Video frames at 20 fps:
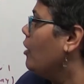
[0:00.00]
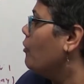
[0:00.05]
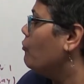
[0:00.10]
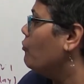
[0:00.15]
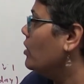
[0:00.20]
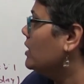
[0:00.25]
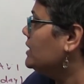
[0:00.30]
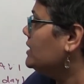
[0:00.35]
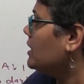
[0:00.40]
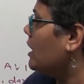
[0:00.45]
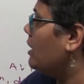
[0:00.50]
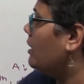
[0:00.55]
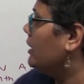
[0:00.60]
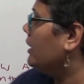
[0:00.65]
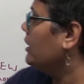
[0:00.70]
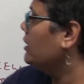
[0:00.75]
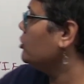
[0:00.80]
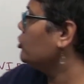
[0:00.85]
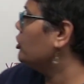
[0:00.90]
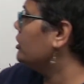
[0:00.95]
Once
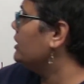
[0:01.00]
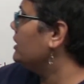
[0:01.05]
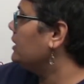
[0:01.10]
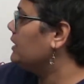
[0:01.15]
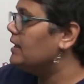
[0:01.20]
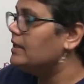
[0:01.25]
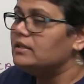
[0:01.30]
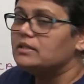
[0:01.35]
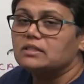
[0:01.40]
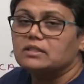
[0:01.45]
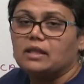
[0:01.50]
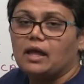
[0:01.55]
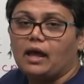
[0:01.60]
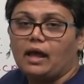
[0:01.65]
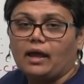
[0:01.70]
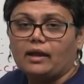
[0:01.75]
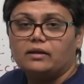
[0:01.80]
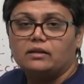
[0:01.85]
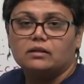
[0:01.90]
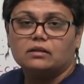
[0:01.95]
ArcEngine detects
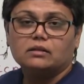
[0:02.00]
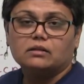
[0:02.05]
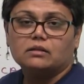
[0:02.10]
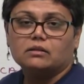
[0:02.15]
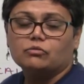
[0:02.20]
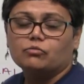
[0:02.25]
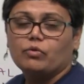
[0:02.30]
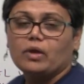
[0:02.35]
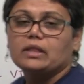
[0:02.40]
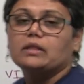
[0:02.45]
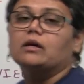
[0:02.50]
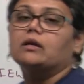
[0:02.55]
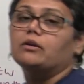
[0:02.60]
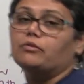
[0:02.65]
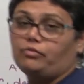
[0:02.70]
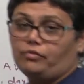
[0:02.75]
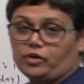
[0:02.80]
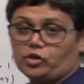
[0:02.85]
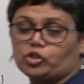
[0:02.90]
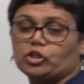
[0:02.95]
that, when a
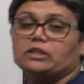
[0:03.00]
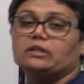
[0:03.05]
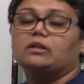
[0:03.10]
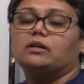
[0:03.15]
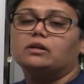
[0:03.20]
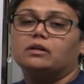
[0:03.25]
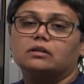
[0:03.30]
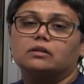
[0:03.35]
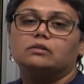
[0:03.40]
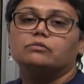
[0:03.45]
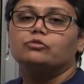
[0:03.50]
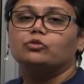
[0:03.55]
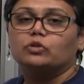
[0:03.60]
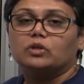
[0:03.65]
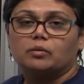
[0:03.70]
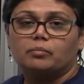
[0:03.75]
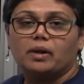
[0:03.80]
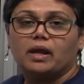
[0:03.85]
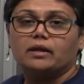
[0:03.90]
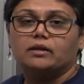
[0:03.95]
refresh analytical view
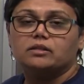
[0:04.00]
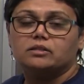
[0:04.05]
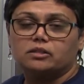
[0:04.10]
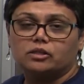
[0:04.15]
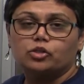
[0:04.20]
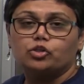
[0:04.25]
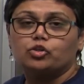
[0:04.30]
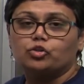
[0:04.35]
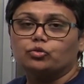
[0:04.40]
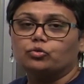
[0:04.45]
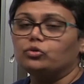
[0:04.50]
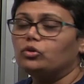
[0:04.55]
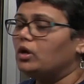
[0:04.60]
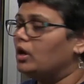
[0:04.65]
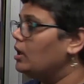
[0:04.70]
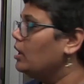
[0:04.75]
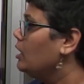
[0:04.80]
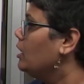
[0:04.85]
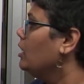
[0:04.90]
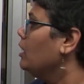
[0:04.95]
command is issued,
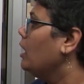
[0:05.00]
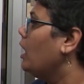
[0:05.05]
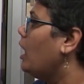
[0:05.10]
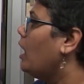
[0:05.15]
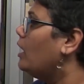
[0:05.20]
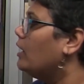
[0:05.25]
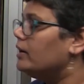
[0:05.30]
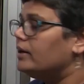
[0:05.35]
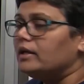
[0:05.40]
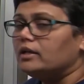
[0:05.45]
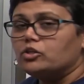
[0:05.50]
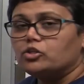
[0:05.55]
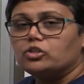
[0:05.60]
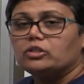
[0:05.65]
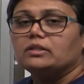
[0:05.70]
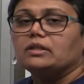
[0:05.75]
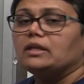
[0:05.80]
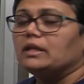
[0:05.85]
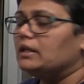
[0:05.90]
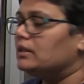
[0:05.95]

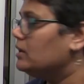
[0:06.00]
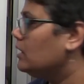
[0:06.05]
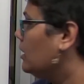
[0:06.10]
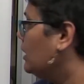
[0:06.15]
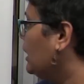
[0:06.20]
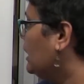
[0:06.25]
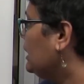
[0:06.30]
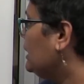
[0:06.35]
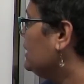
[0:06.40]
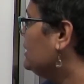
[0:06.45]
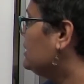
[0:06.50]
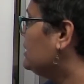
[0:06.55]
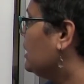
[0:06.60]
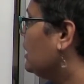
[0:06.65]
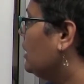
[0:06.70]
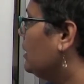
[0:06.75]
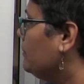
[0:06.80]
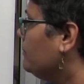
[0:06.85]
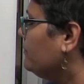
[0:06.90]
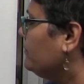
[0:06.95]
ArcEngine can correctly
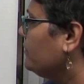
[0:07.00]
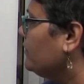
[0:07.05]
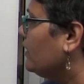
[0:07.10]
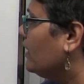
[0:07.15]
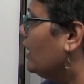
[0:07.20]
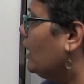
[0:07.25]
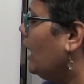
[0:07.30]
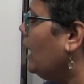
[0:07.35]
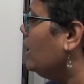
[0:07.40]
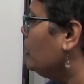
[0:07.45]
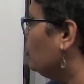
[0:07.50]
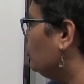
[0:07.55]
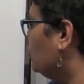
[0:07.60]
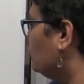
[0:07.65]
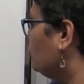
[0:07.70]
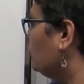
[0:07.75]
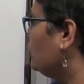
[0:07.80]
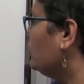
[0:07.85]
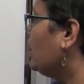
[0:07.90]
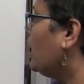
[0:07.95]
say, hey, you know
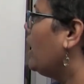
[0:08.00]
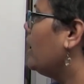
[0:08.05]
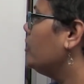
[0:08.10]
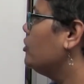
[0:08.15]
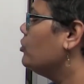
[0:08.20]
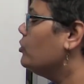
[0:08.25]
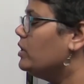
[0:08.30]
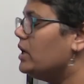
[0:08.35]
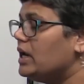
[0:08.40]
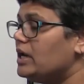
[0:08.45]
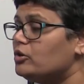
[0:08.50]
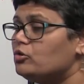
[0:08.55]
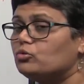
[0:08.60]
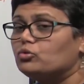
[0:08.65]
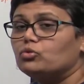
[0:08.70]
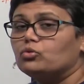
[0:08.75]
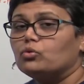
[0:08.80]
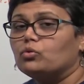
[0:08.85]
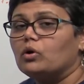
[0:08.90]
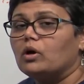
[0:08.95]
what, I don't need to
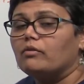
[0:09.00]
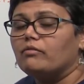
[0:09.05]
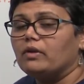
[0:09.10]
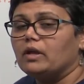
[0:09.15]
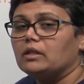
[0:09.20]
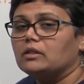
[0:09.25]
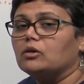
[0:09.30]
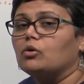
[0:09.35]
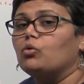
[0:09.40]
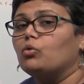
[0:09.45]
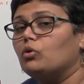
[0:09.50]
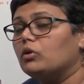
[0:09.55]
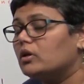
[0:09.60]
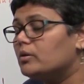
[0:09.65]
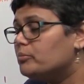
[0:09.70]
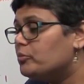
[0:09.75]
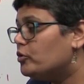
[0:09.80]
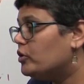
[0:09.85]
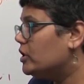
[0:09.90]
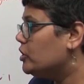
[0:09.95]
throw away the whole
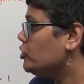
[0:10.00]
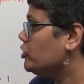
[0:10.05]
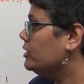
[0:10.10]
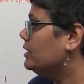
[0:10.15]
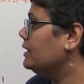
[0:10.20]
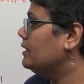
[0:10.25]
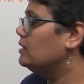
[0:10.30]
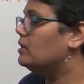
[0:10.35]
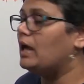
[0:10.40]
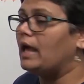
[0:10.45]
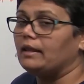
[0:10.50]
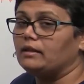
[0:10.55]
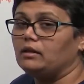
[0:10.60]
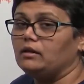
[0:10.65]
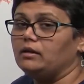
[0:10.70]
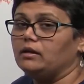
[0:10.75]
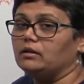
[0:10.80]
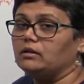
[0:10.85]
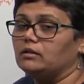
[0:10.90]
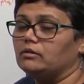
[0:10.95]
computation in the
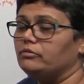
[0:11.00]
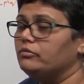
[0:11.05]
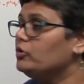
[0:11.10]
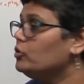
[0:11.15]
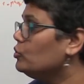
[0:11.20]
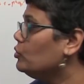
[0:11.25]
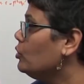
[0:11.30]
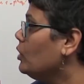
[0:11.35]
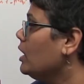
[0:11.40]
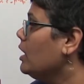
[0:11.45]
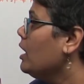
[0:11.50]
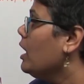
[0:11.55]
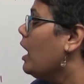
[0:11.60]
analytical view.